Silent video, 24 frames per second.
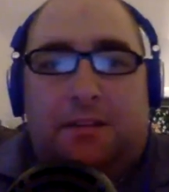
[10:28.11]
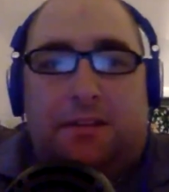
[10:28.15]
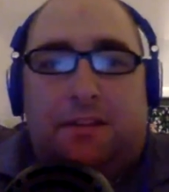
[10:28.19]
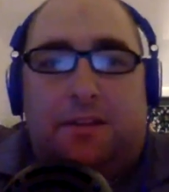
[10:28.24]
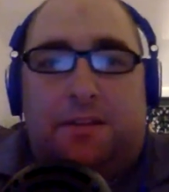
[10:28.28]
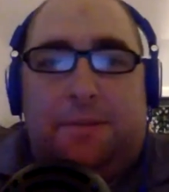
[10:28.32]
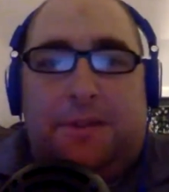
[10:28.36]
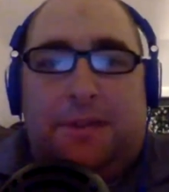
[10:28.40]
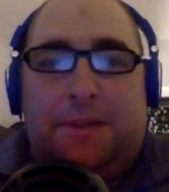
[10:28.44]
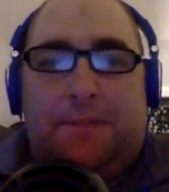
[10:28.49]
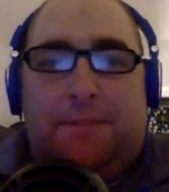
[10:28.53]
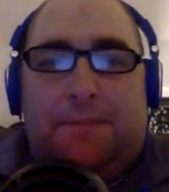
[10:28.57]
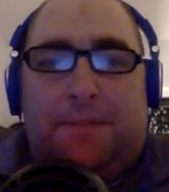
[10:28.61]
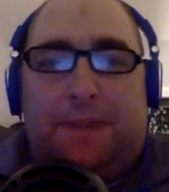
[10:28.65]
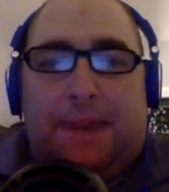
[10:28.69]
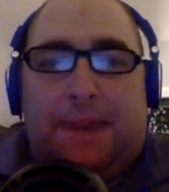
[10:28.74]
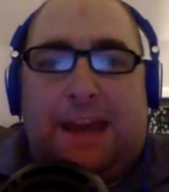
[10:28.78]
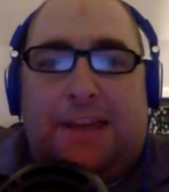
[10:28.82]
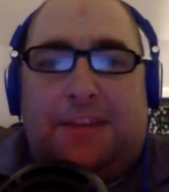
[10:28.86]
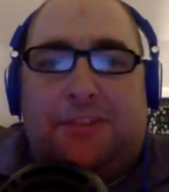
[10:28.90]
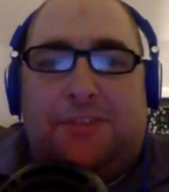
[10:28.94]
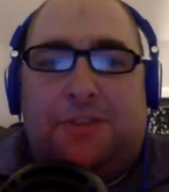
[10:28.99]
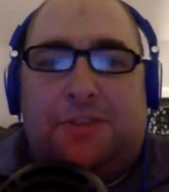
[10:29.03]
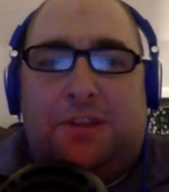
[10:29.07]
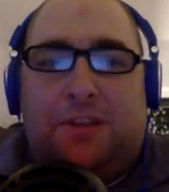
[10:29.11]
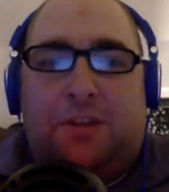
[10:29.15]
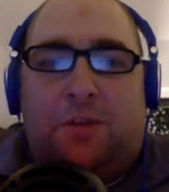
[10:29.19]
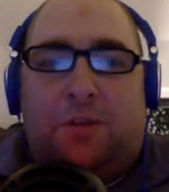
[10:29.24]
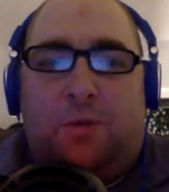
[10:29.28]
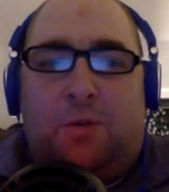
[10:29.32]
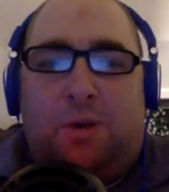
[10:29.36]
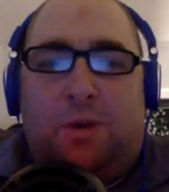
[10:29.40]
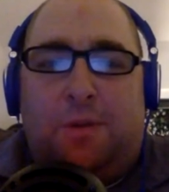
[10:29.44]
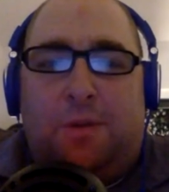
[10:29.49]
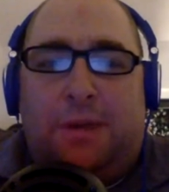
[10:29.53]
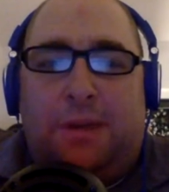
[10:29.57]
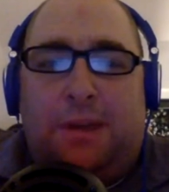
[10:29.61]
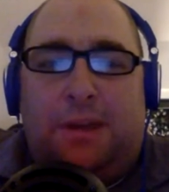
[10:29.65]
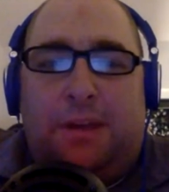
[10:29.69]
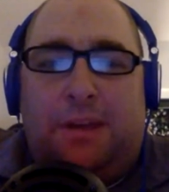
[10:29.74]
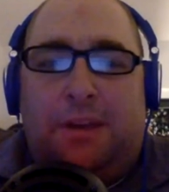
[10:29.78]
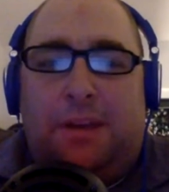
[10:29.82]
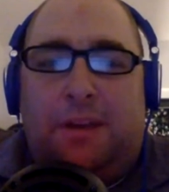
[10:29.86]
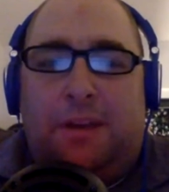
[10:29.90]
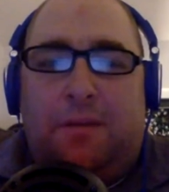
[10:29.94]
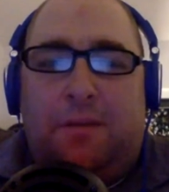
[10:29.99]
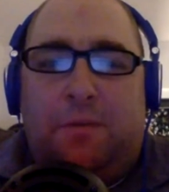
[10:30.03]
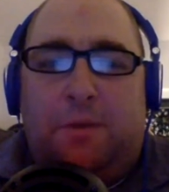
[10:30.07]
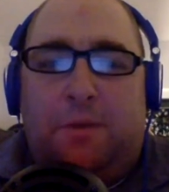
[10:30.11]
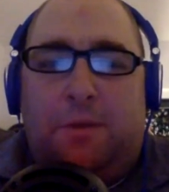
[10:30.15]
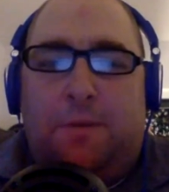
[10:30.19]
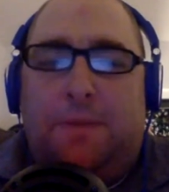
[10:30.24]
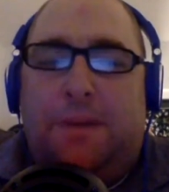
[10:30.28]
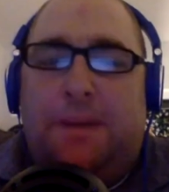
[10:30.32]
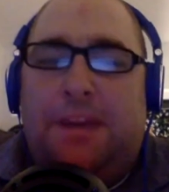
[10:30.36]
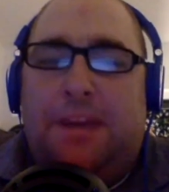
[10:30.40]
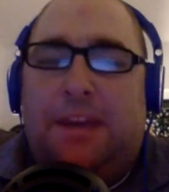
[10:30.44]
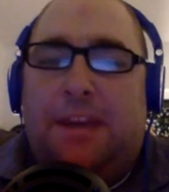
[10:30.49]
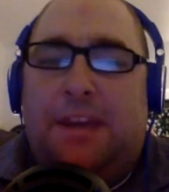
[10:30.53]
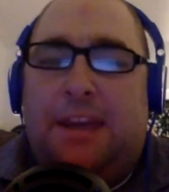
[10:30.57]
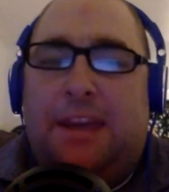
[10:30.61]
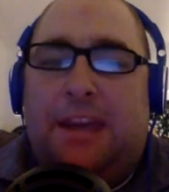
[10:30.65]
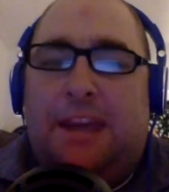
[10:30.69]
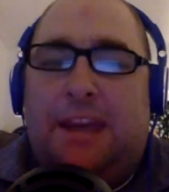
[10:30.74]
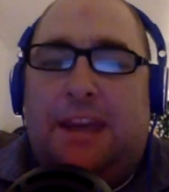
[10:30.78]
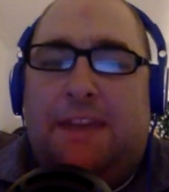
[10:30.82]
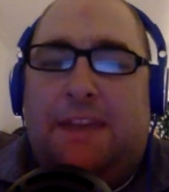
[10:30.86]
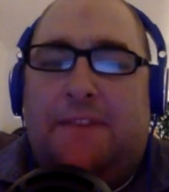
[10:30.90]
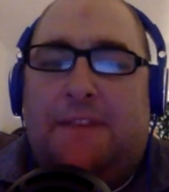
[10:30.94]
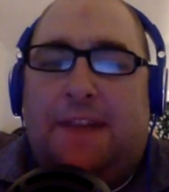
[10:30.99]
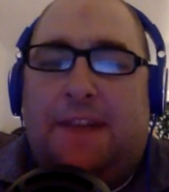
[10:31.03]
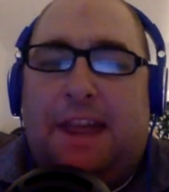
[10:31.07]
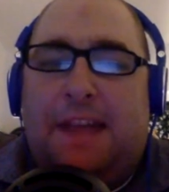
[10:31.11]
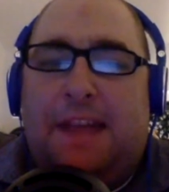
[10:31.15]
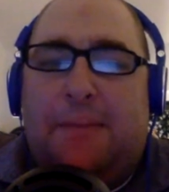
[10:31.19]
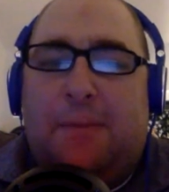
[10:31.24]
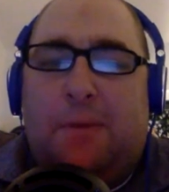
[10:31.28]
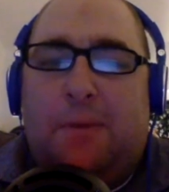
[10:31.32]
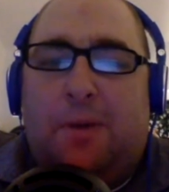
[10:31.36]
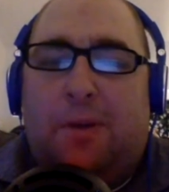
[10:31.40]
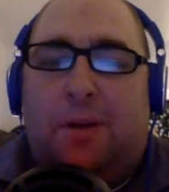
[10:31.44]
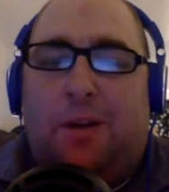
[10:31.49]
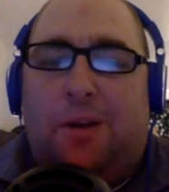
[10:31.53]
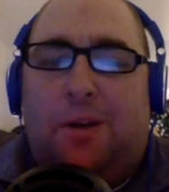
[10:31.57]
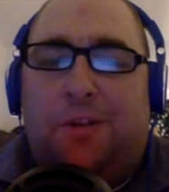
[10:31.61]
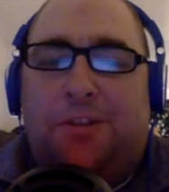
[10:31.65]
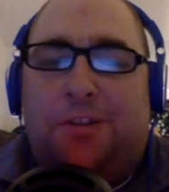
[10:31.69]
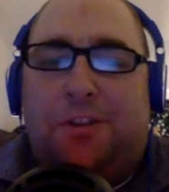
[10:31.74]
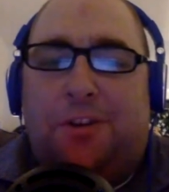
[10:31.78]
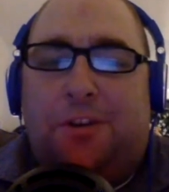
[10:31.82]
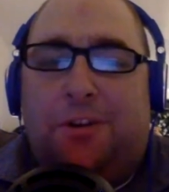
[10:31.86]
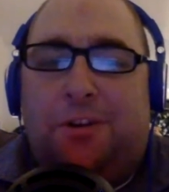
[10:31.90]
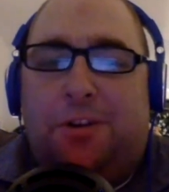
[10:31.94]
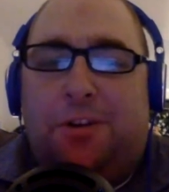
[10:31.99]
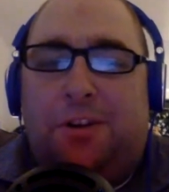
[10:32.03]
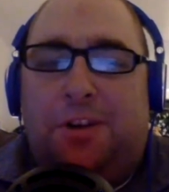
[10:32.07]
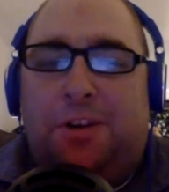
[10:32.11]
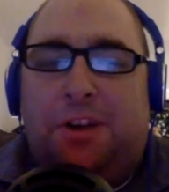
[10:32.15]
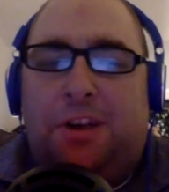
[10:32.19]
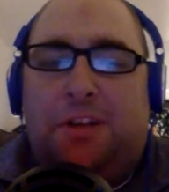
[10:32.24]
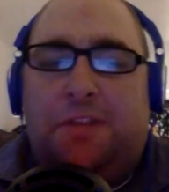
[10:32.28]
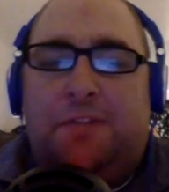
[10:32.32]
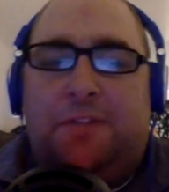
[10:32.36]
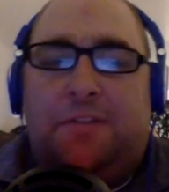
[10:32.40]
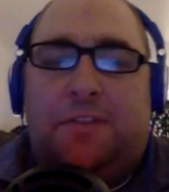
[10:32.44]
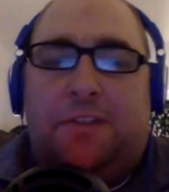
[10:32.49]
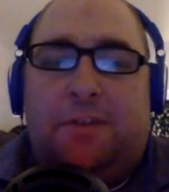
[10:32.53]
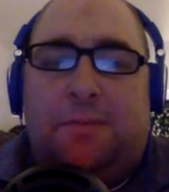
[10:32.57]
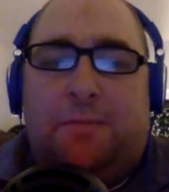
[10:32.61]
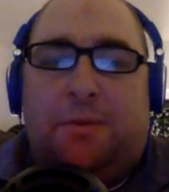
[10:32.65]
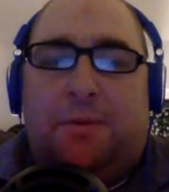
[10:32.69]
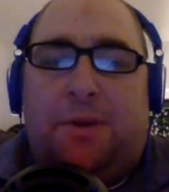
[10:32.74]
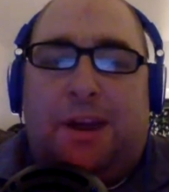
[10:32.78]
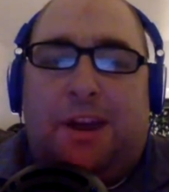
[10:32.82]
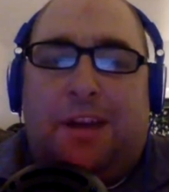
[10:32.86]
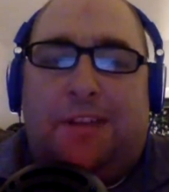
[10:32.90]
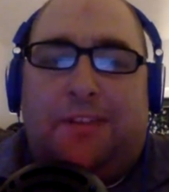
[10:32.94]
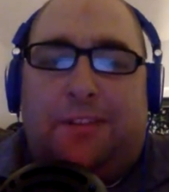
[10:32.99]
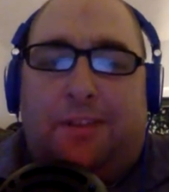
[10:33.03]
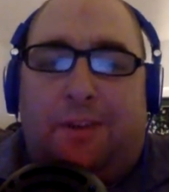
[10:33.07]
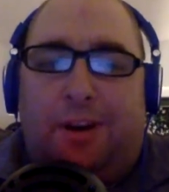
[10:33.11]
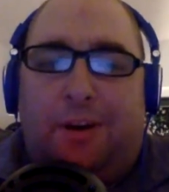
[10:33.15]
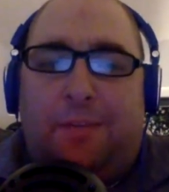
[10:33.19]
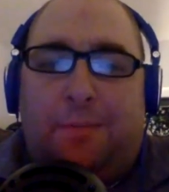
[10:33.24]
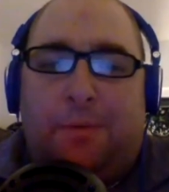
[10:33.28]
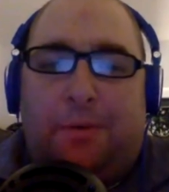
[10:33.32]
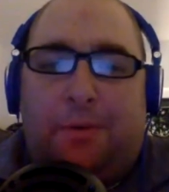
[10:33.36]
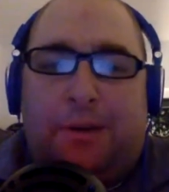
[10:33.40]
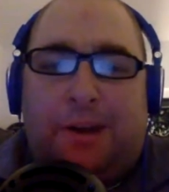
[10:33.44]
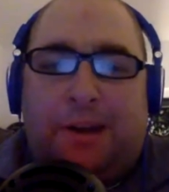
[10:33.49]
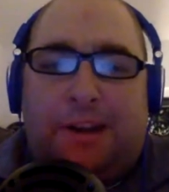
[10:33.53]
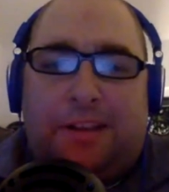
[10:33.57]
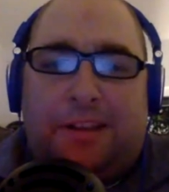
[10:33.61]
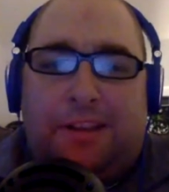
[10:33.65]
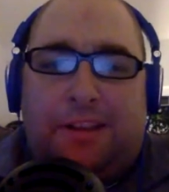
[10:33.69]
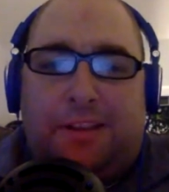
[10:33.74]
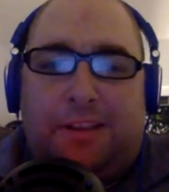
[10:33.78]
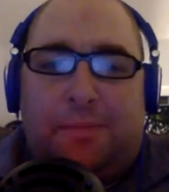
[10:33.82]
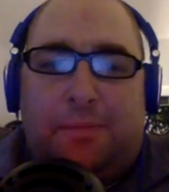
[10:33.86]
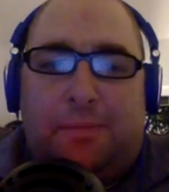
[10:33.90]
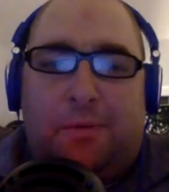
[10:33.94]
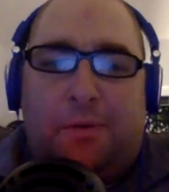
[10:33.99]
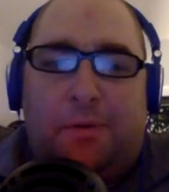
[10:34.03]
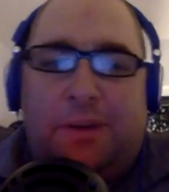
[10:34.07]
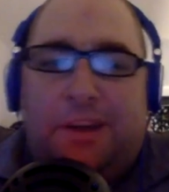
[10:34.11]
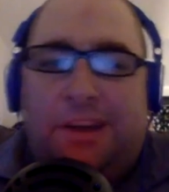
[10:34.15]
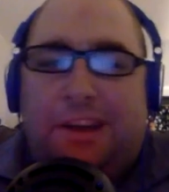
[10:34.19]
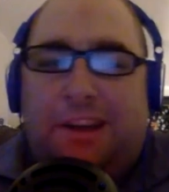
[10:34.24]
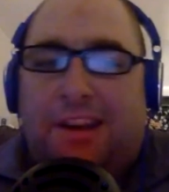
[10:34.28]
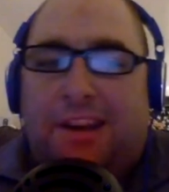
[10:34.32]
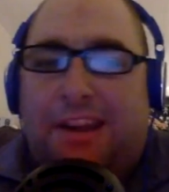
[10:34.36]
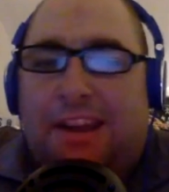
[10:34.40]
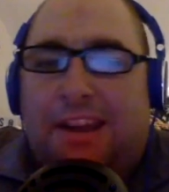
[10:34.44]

To me, Patrick Corbin would be a viable alternative to Bryce Harper at this point.